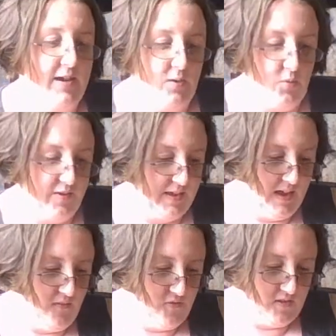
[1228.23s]
and it was a
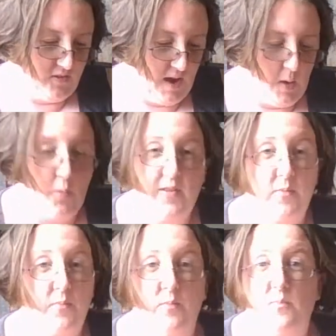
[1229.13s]
gift at one of
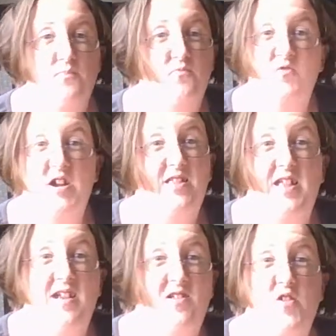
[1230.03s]
the free things